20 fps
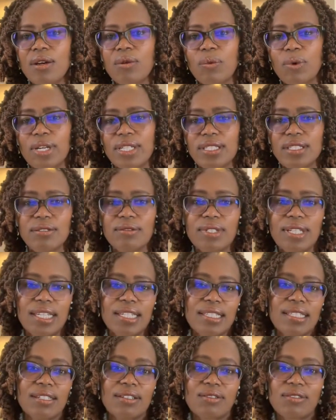Once you
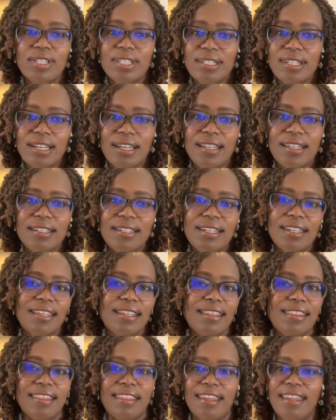get the green card,
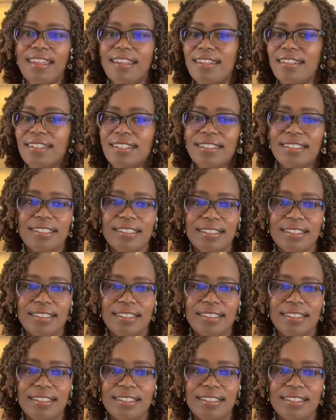then,